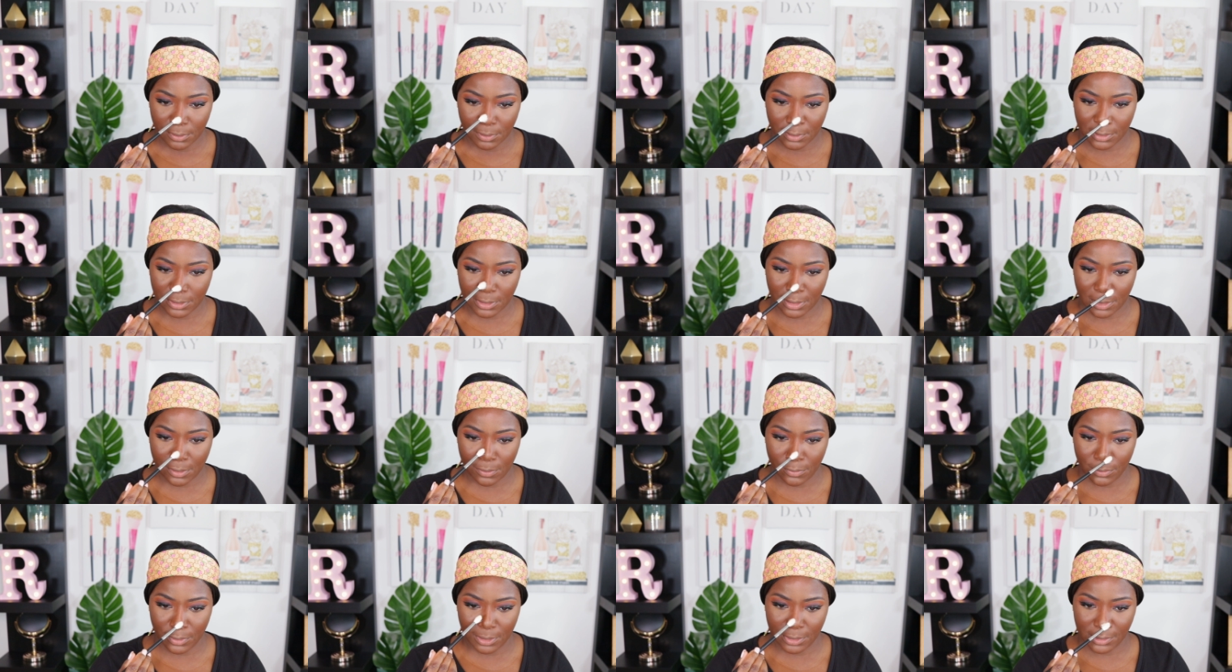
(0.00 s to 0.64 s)
because I
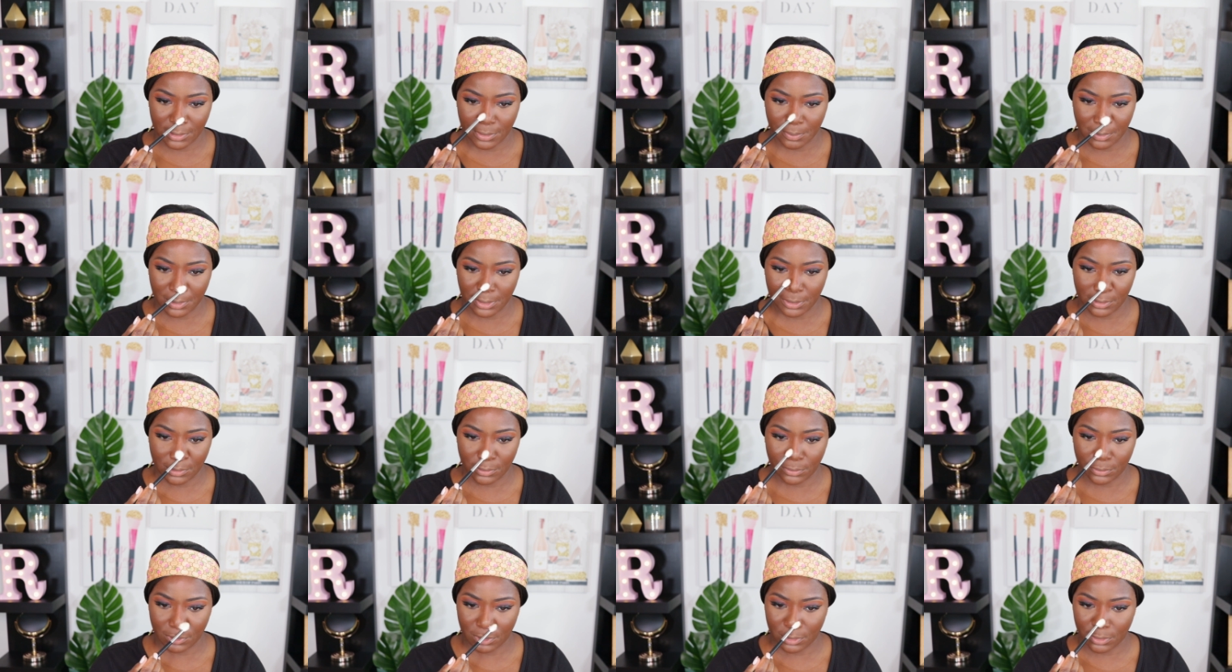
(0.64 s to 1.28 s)
don't want it to be
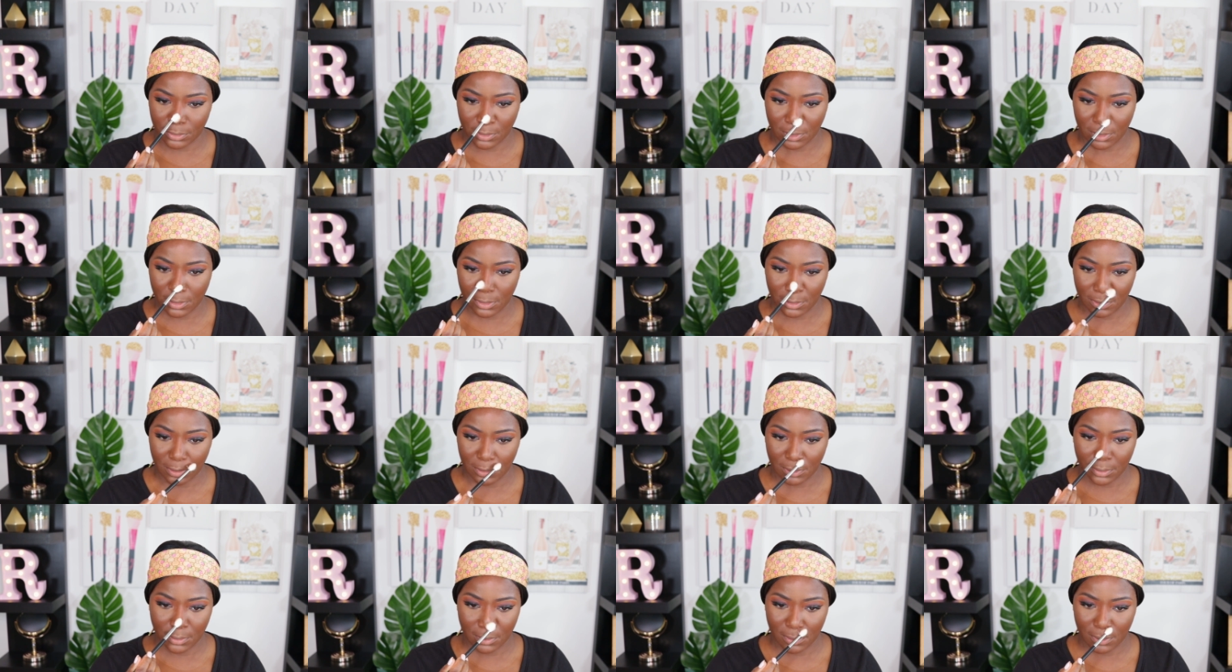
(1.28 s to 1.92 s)
too
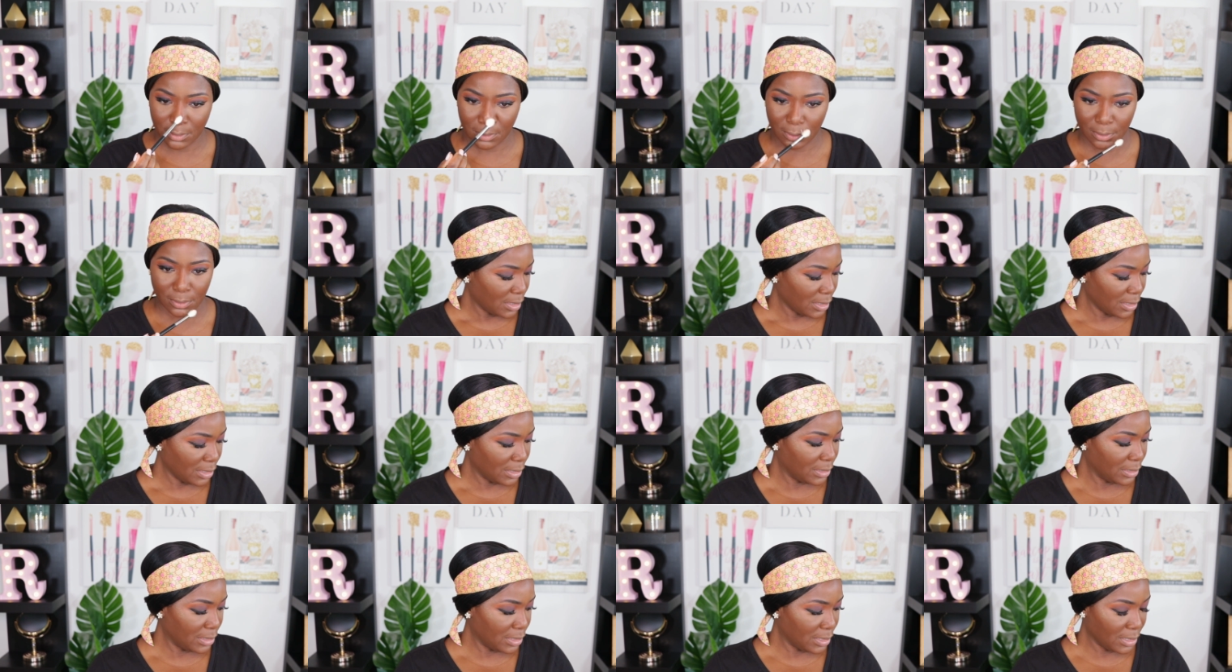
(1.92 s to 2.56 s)
strong.
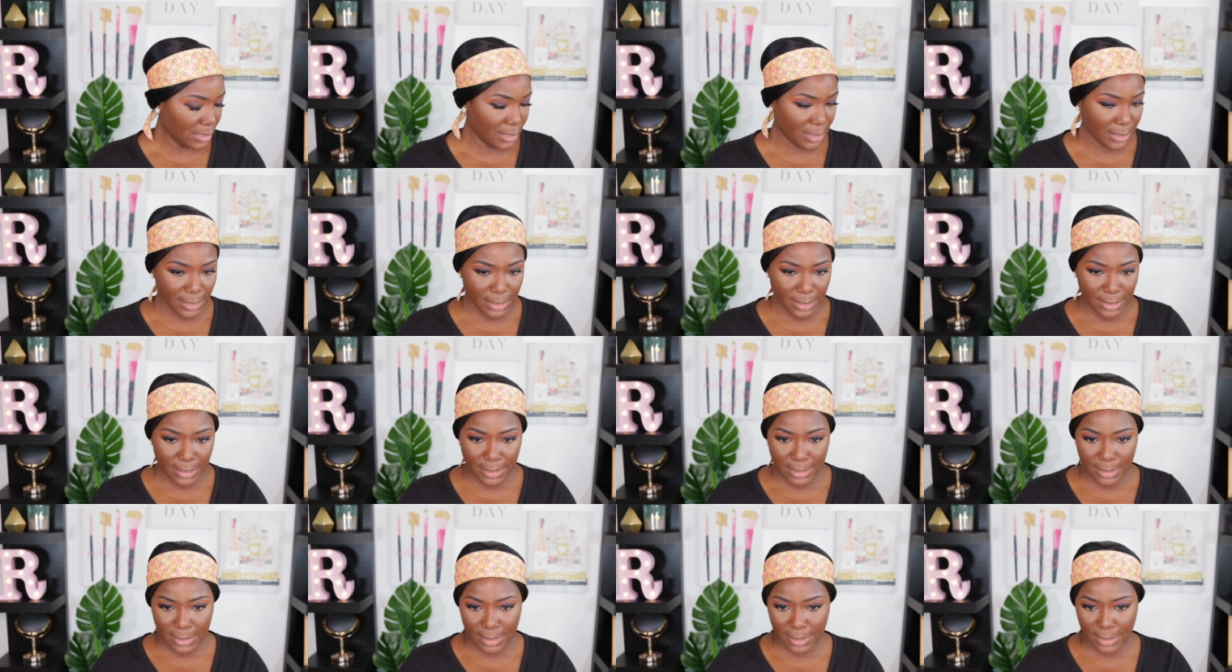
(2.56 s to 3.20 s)
And
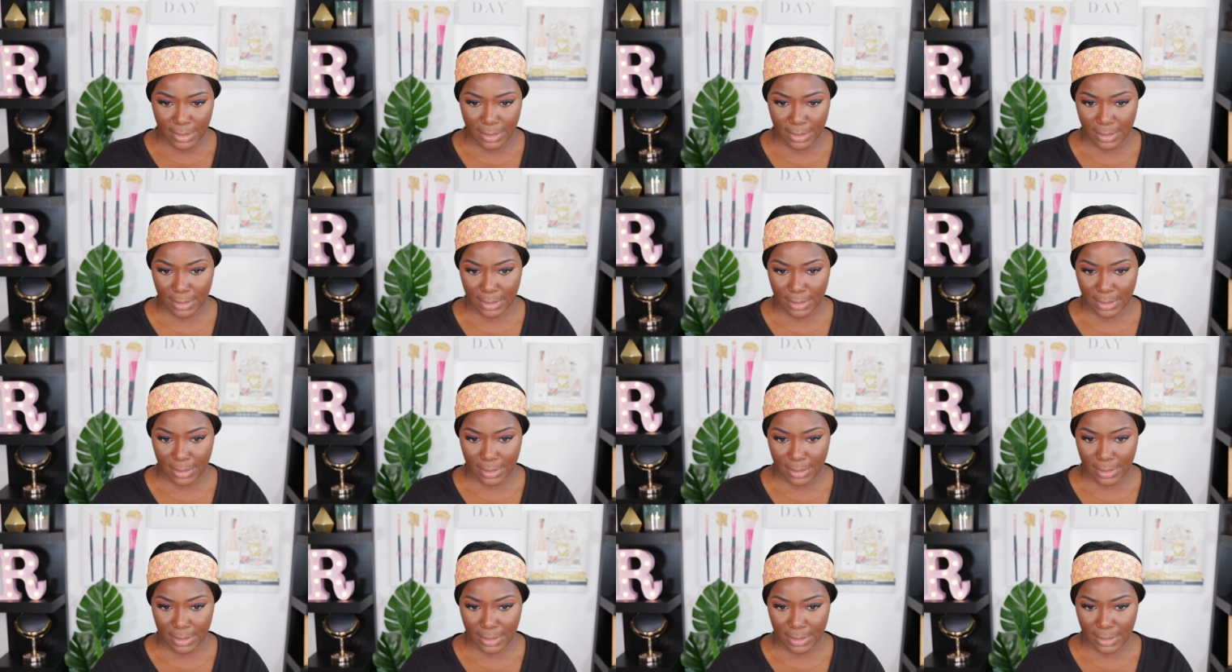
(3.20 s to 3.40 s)
then